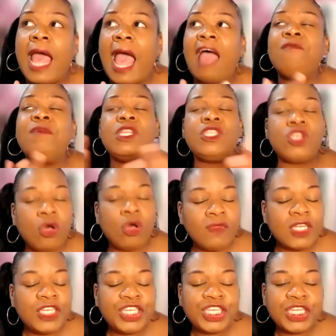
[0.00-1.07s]
i've been told
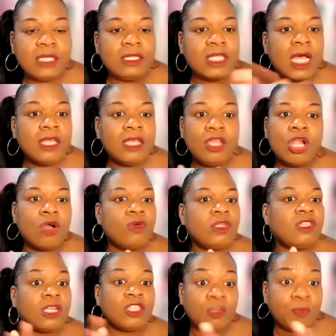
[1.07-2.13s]
that she lo- you know
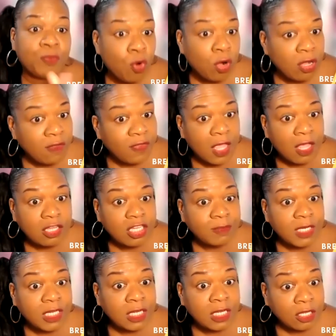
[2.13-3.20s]
is a supporter of the
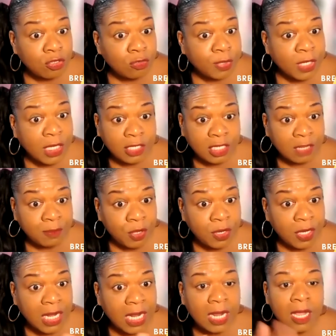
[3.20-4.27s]
lgbtq plus
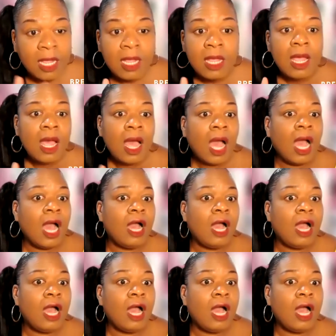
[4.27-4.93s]
community um,